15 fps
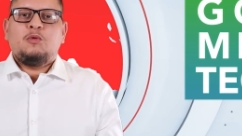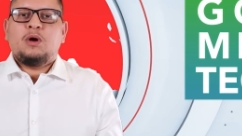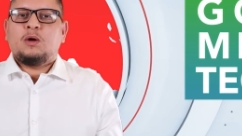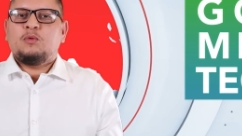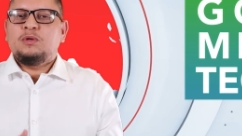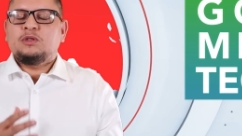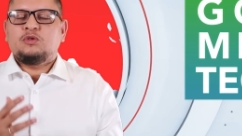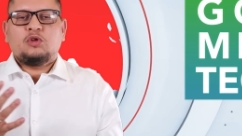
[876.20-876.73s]

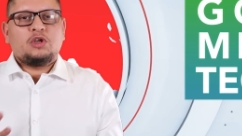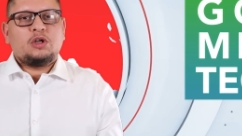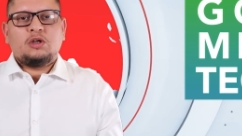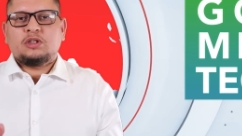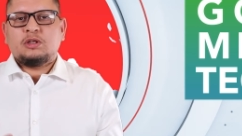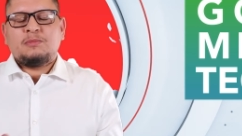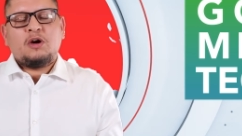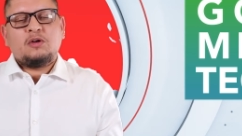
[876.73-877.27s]
where we'll talk a
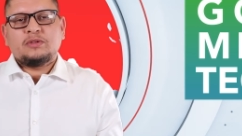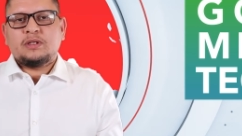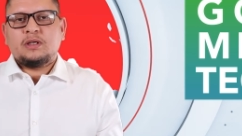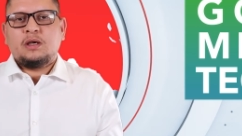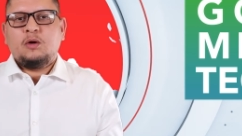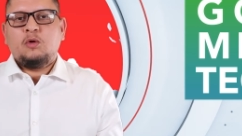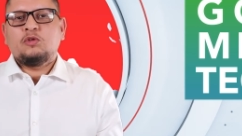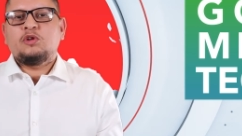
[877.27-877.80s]
lot about
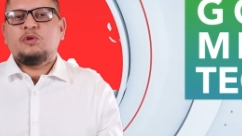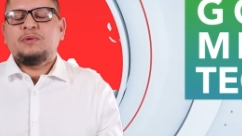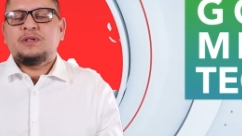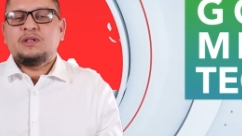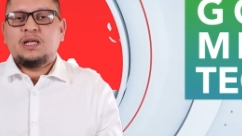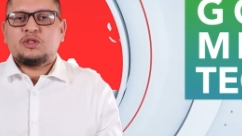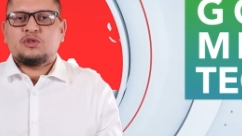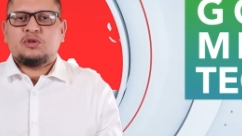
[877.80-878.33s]
uh, all the
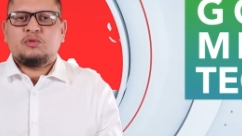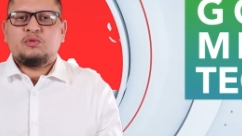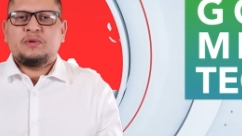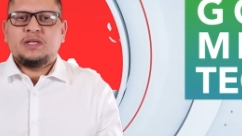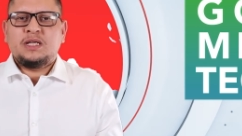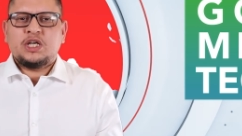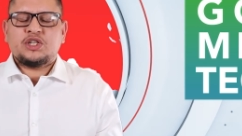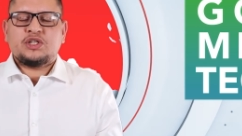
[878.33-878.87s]
regulatory
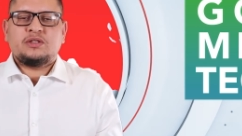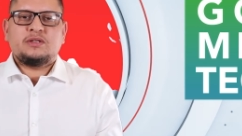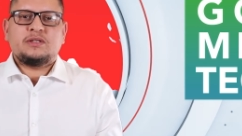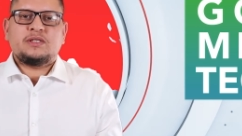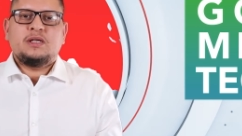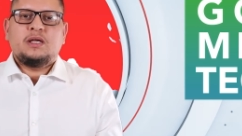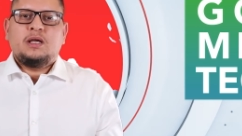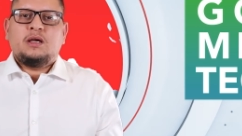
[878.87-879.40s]

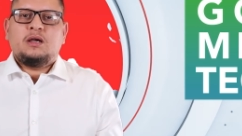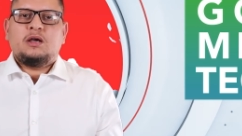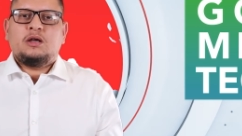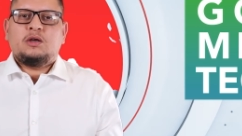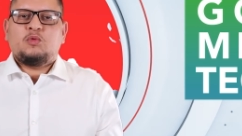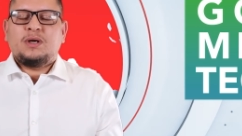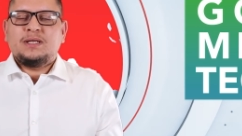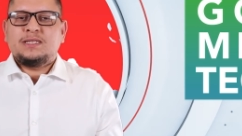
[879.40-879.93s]
regulations,
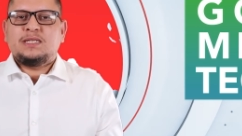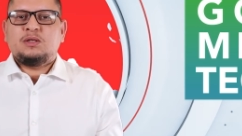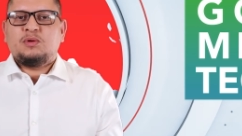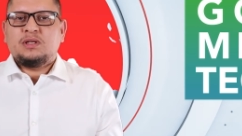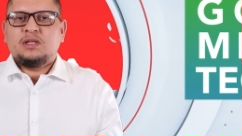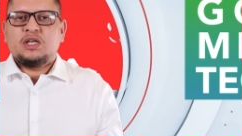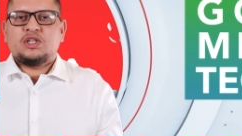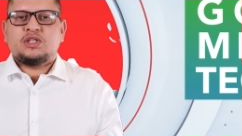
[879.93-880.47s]
uh, quality
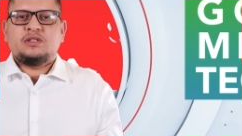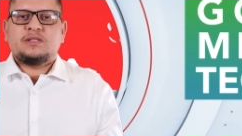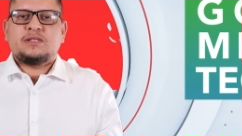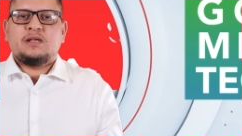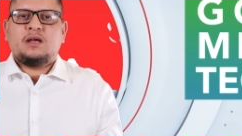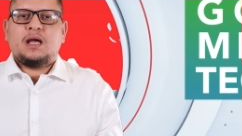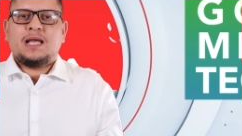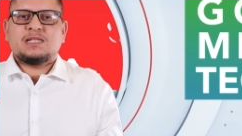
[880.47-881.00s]

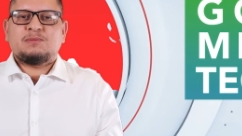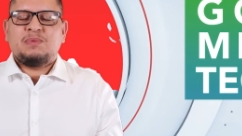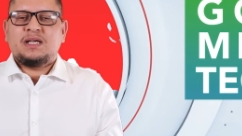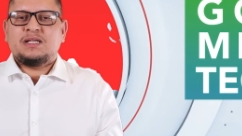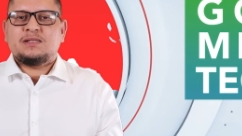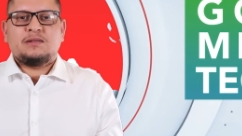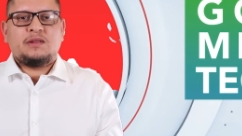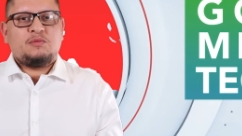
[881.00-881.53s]
regulations uh,
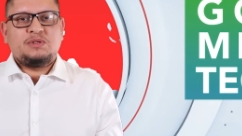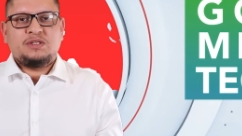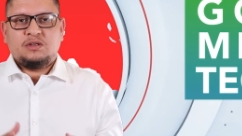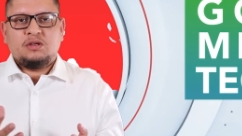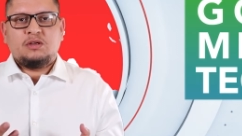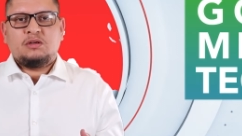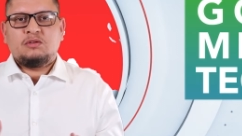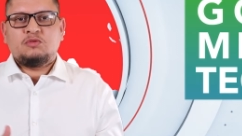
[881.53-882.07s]
aspects. There is a
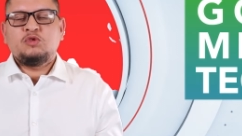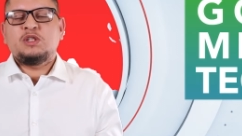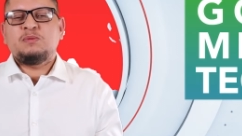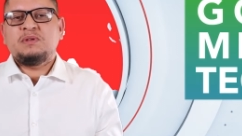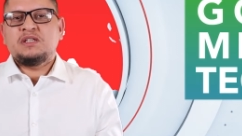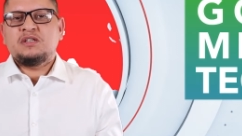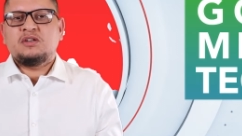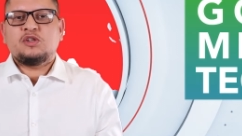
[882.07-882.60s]
lot of good
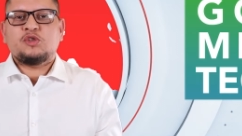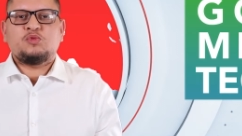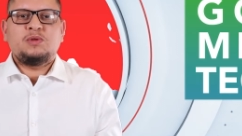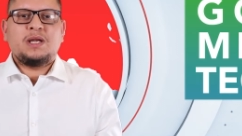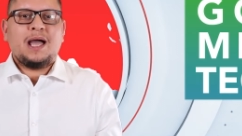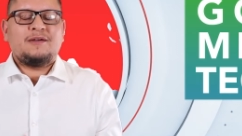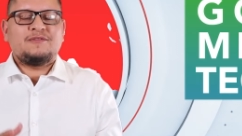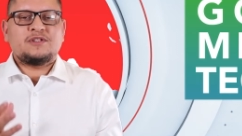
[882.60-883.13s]
speakers.
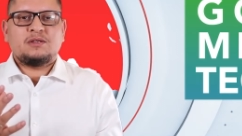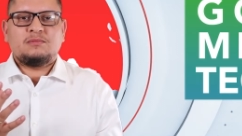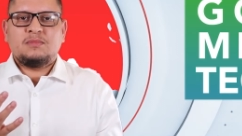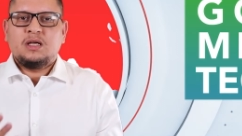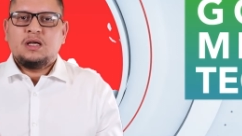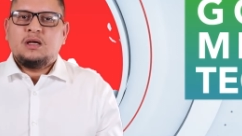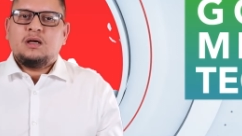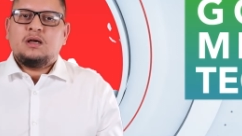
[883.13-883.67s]
We'll have
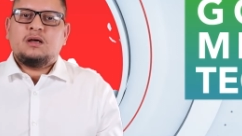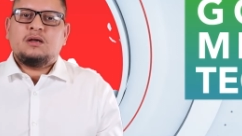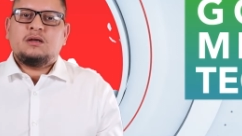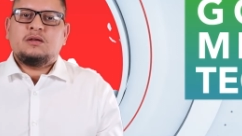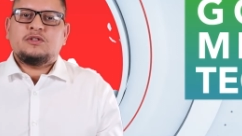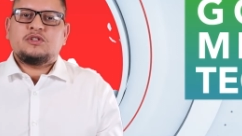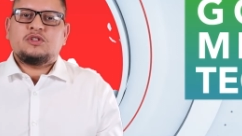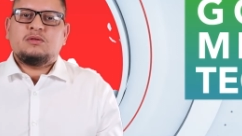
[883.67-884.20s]
some,
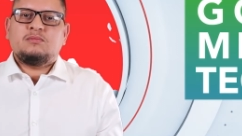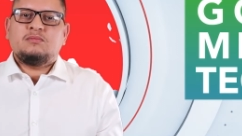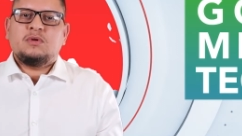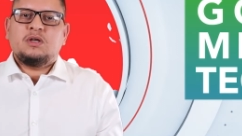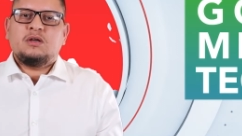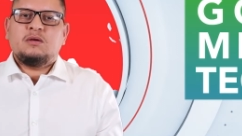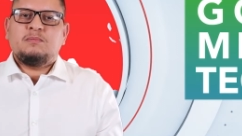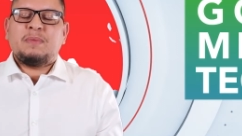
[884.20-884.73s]

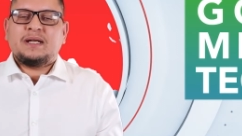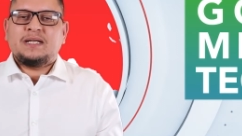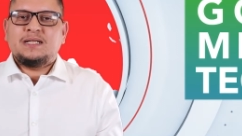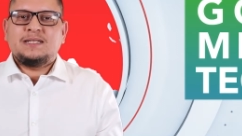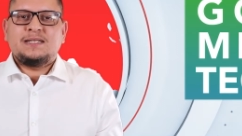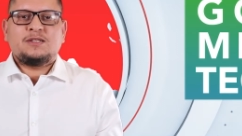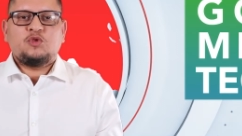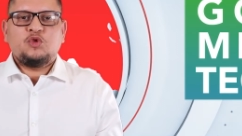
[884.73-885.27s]
some
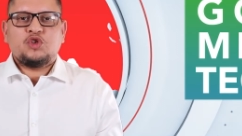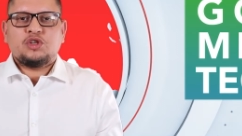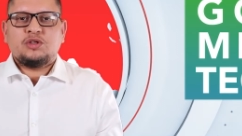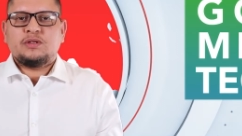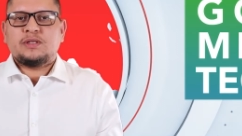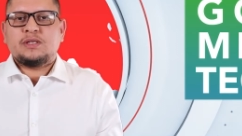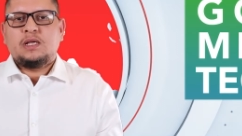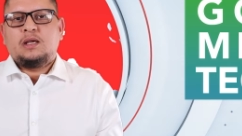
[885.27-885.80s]
panel
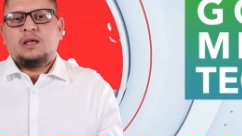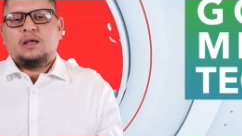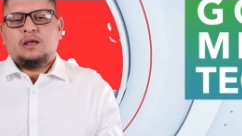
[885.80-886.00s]
discussions.